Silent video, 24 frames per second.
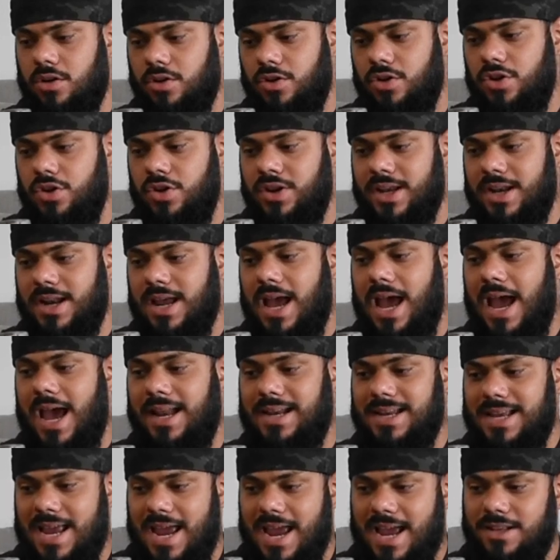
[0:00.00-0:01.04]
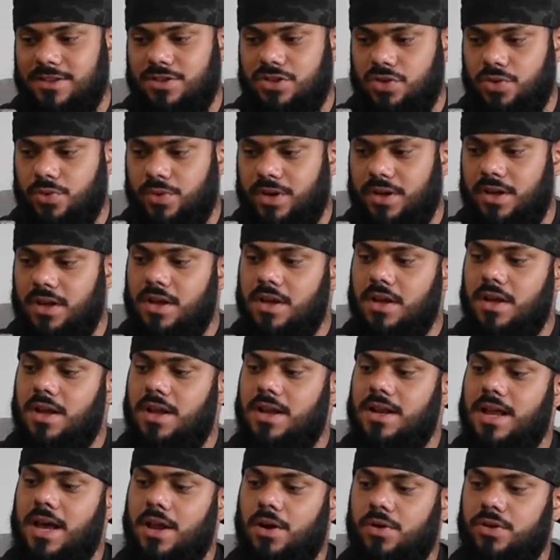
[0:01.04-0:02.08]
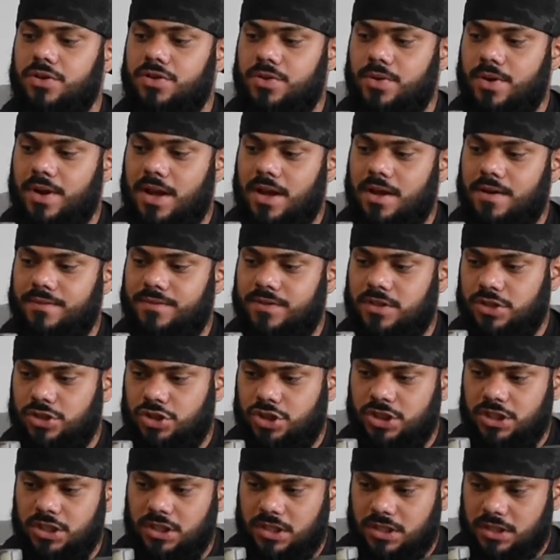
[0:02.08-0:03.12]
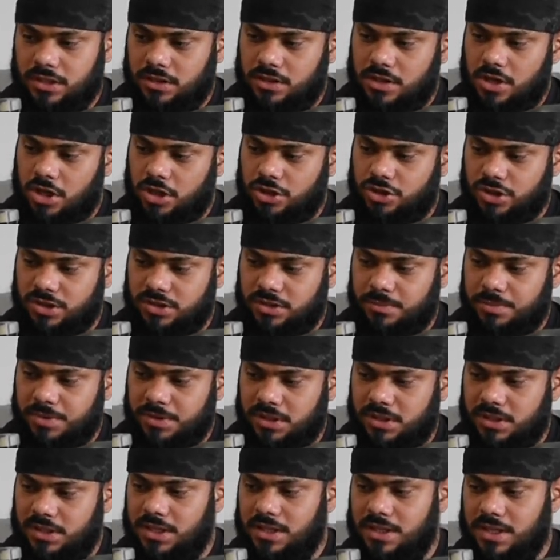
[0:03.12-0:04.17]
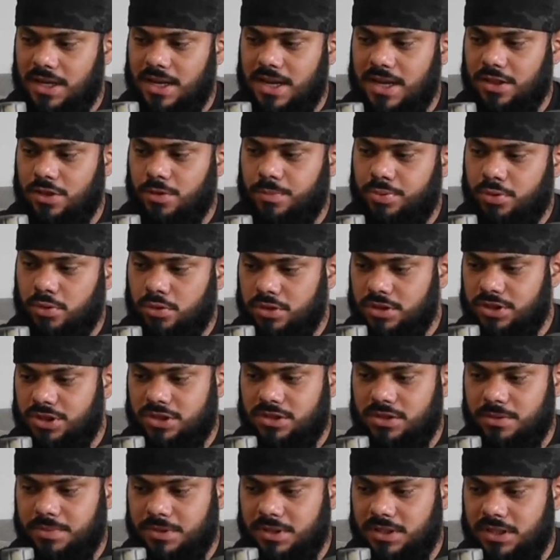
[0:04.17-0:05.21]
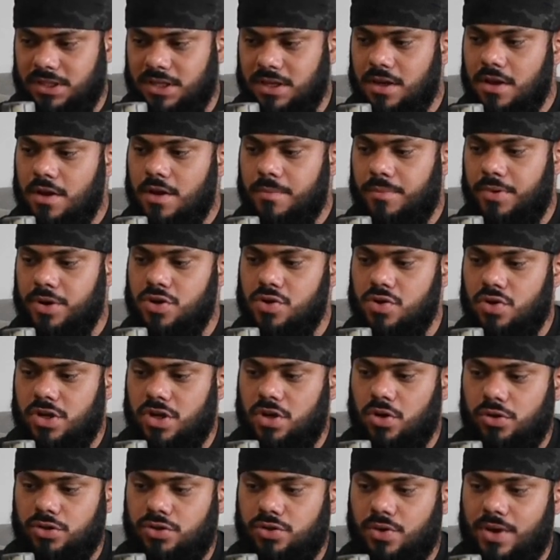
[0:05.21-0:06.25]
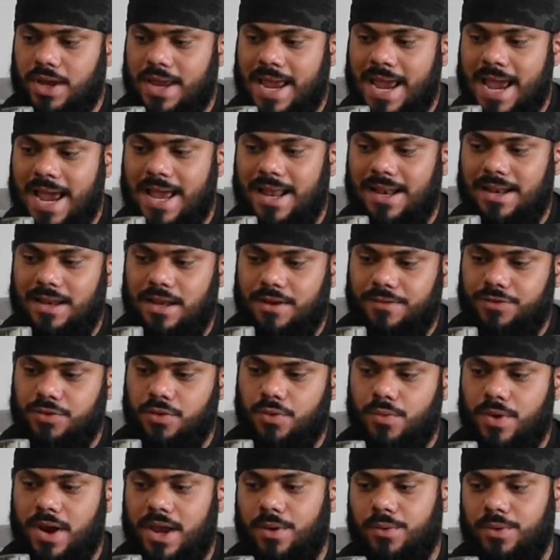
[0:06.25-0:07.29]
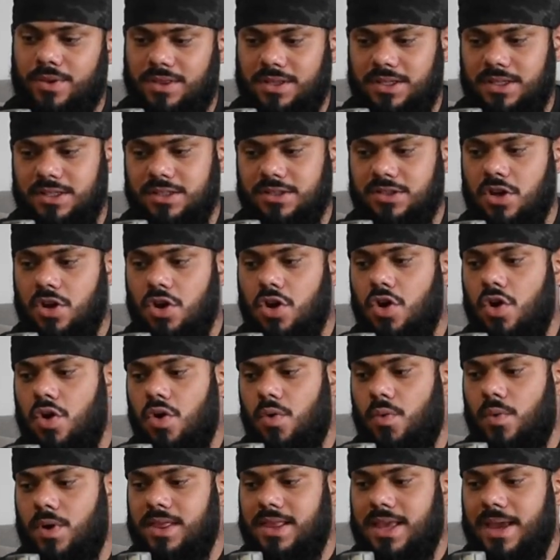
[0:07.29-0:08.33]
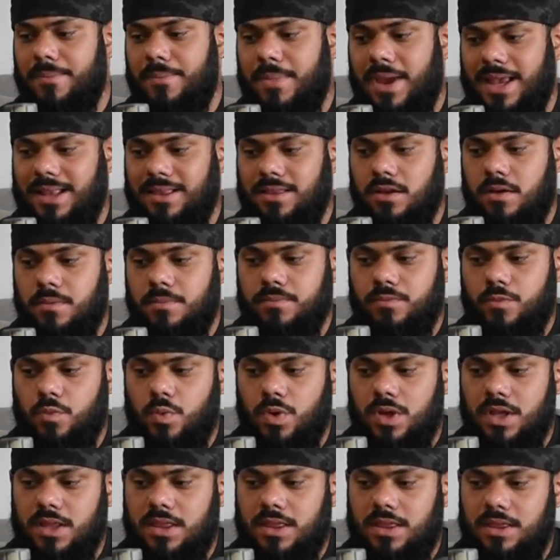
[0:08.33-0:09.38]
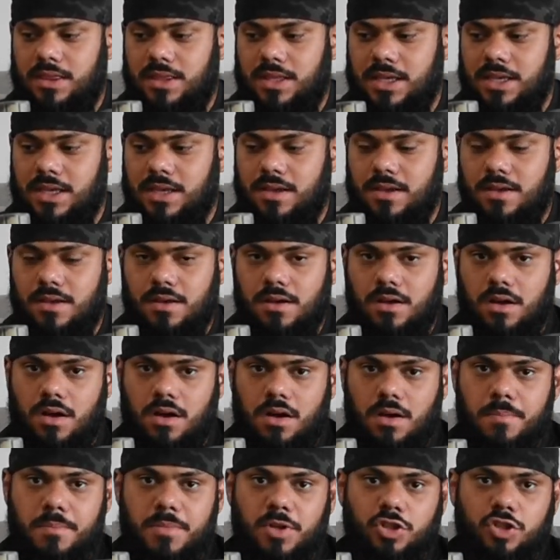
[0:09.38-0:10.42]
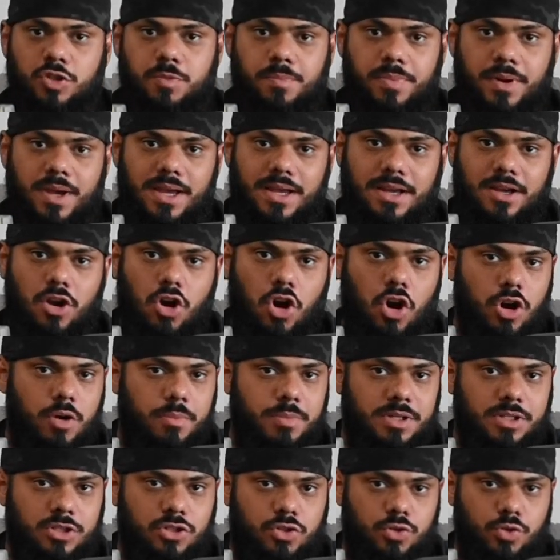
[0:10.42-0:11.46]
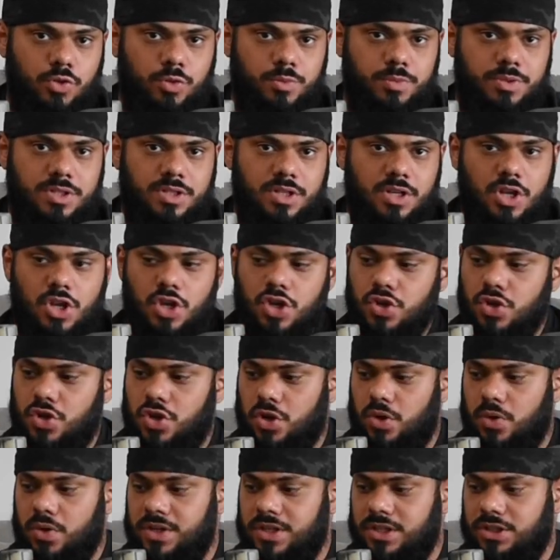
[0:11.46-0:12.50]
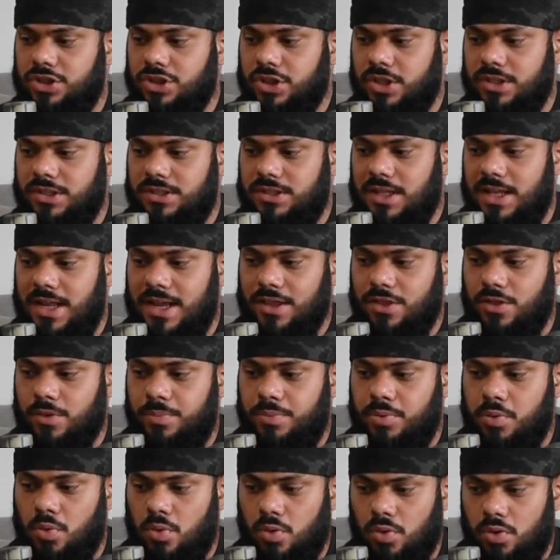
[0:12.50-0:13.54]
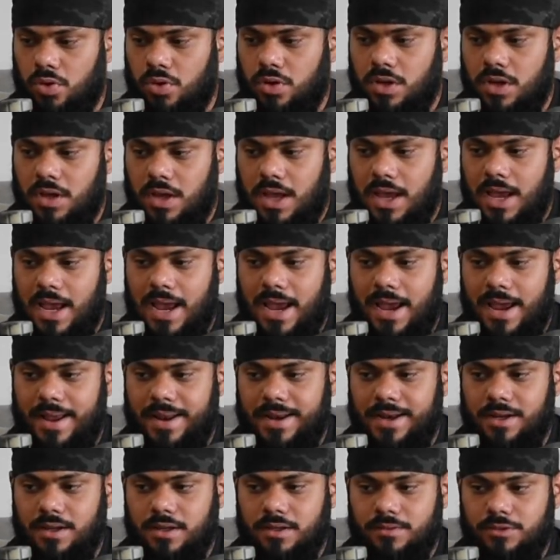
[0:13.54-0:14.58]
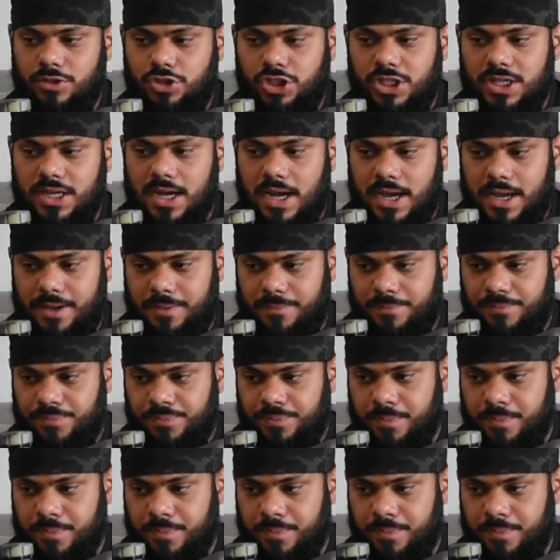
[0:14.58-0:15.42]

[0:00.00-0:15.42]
know, you can add cant to it. Not only do you have the cheek adjustability, the length of pull adjustability, but you can also cant left or right with these. When they made them with the mil-spec carbine tubes, you can only adjust length of pull and cheek height.